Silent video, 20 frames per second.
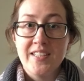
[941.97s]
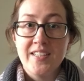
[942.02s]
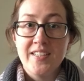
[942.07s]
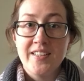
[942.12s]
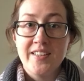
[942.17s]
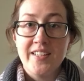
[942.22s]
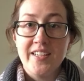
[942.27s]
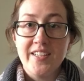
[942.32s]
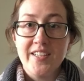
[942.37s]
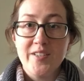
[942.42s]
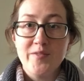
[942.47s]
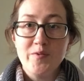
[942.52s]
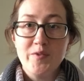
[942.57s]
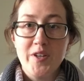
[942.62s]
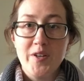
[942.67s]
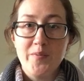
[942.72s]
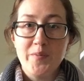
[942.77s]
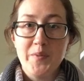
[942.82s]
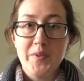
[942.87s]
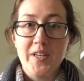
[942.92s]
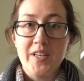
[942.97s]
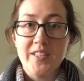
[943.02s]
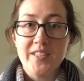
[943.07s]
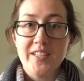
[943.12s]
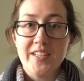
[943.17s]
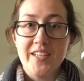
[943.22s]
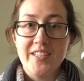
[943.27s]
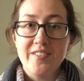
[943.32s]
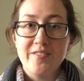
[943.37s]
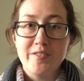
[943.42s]
They come from
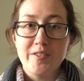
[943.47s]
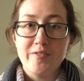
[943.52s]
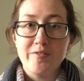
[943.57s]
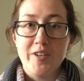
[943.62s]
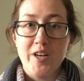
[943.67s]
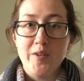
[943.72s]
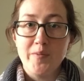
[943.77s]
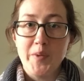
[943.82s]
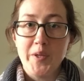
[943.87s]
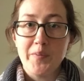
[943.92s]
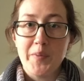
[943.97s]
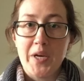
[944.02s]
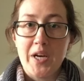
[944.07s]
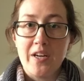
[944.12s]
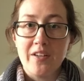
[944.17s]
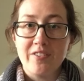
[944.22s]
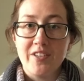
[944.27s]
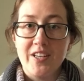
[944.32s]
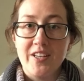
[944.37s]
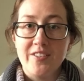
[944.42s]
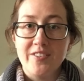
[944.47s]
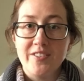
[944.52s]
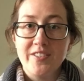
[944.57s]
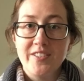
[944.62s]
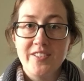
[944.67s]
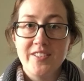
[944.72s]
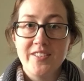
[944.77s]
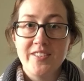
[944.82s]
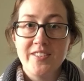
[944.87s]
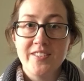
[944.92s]
kind of a farming background,
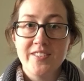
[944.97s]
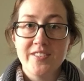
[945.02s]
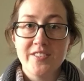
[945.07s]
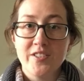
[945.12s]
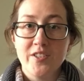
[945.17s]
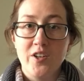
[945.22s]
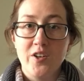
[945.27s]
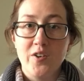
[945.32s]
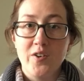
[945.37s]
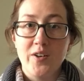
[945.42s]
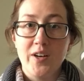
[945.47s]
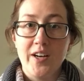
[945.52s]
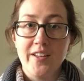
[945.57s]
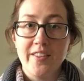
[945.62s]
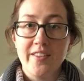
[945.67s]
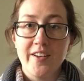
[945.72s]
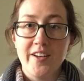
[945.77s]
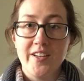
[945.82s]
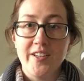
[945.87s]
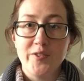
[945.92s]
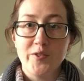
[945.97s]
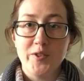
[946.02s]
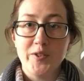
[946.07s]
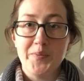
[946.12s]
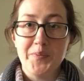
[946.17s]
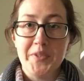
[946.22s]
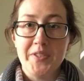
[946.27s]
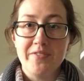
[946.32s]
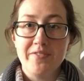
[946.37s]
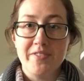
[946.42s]
so I thought it
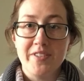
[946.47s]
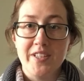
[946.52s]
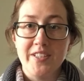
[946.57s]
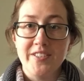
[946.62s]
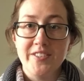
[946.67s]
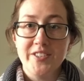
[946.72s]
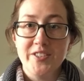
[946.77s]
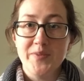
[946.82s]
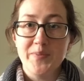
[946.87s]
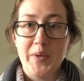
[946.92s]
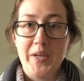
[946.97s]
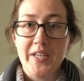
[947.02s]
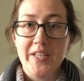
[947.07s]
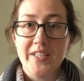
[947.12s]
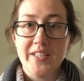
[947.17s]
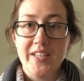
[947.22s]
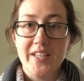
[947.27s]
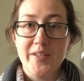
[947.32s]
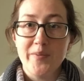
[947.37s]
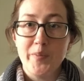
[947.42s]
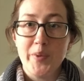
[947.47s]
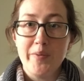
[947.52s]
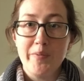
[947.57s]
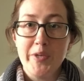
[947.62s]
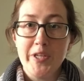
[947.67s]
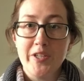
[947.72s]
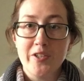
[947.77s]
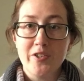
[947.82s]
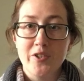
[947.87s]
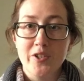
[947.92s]
would be fun to make a
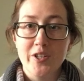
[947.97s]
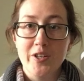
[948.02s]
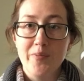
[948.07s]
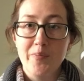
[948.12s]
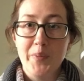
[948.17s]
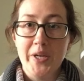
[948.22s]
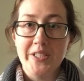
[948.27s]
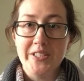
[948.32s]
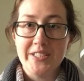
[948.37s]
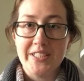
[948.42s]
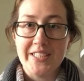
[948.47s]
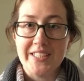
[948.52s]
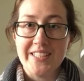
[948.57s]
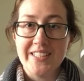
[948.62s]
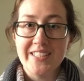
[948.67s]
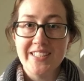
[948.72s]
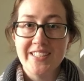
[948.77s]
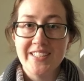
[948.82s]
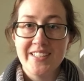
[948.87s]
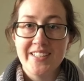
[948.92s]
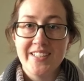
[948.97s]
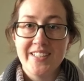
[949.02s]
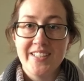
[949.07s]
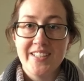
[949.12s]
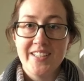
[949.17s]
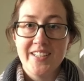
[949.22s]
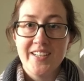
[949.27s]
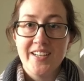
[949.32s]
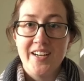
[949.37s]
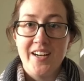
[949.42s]
baby corn bunting.
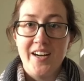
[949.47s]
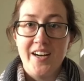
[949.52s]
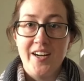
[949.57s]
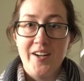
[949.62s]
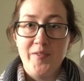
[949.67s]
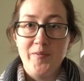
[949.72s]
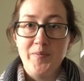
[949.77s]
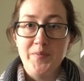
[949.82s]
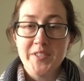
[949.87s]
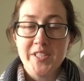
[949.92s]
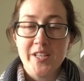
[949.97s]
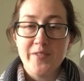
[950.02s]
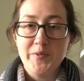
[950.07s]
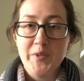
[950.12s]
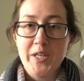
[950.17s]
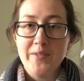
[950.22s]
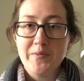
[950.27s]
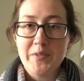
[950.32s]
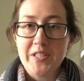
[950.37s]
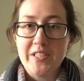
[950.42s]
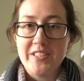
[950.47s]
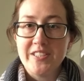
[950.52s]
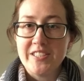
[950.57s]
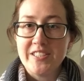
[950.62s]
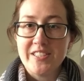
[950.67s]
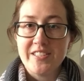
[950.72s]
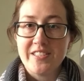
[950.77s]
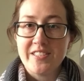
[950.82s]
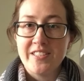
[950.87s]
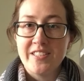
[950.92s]
Sometimes I
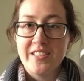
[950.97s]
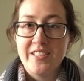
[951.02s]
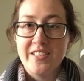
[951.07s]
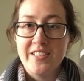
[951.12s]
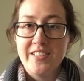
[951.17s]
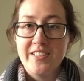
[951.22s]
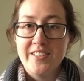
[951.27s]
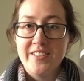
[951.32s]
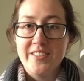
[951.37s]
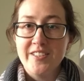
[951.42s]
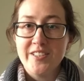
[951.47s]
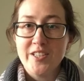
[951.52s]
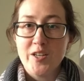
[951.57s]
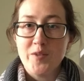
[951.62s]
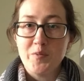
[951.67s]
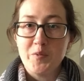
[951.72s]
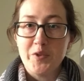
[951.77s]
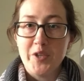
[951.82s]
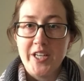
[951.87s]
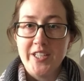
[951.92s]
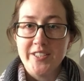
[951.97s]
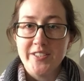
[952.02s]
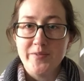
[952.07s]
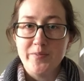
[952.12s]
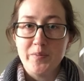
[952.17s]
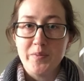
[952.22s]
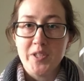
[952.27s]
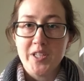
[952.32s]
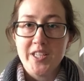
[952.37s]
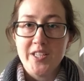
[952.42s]
just look up
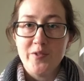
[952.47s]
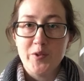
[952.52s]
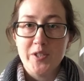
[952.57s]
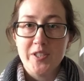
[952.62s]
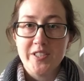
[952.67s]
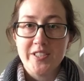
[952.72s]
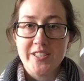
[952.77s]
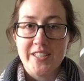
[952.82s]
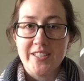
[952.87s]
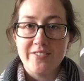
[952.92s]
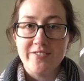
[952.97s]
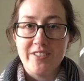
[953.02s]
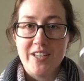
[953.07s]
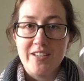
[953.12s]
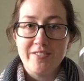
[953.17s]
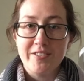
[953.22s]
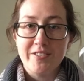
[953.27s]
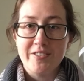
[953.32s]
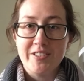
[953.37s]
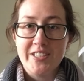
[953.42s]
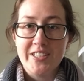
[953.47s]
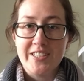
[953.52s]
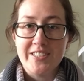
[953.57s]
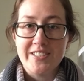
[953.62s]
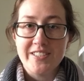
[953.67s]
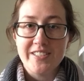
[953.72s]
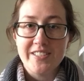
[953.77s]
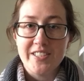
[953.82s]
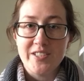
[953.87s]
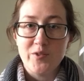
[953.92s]
random keywords on Ravelry and
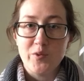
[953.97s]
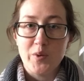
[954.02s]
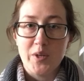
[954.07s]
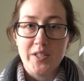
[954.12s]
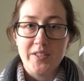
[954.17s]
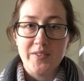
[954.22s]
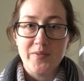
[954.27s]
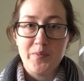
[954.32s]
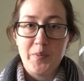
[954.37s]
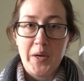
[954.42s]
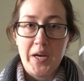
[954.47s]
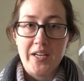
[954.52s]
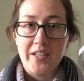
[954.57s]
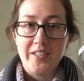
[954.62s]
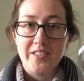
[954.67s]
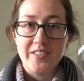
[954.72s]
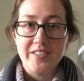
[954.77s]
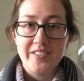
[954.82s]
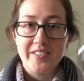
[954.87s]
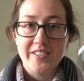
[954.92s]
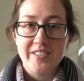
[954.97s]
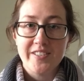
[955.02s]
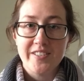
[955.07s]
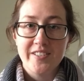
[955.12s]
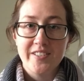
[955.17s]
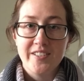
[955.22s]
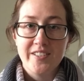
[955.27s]
see what patterns